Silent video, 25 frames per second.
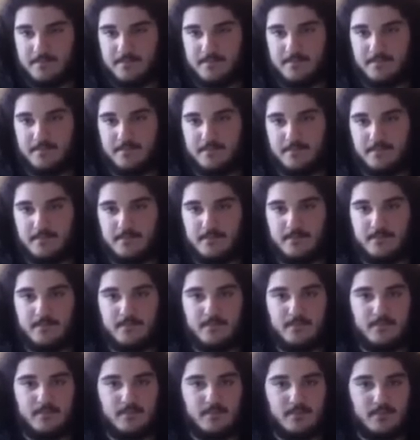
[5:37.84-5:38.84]

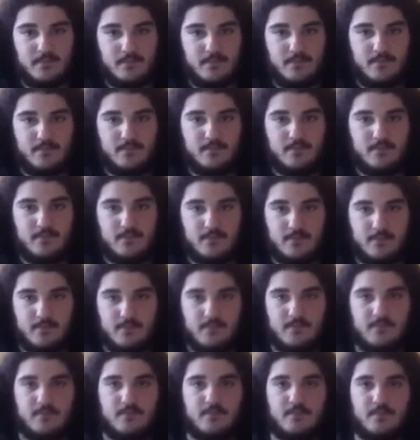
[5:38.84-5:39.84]

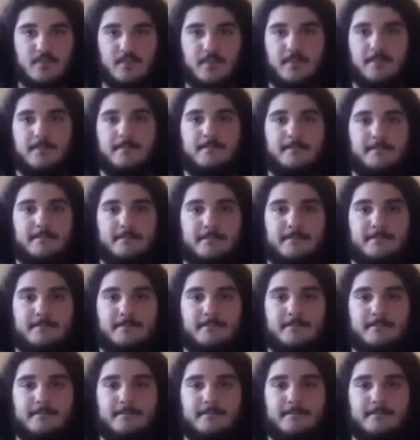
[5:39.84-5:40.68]
This person isn't speaking.